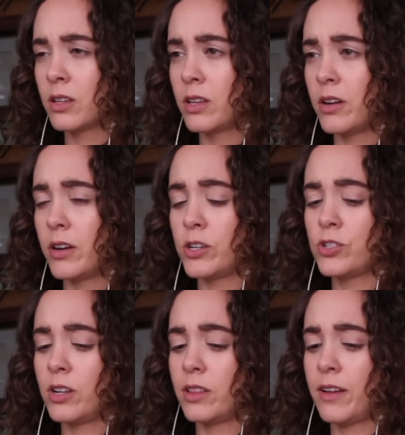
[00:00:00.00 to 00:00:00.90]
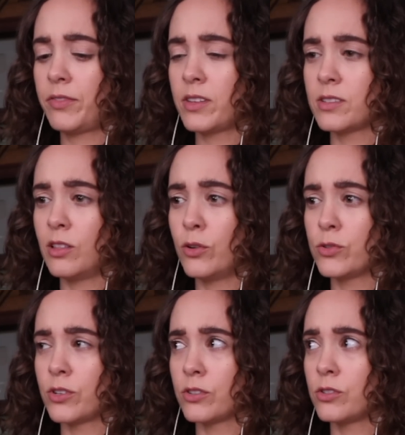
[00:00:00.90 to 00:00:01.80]
Karen, you should have left this
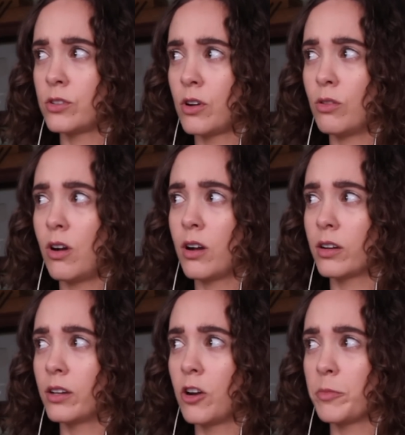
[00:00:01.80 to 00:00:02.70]
loser so long ago,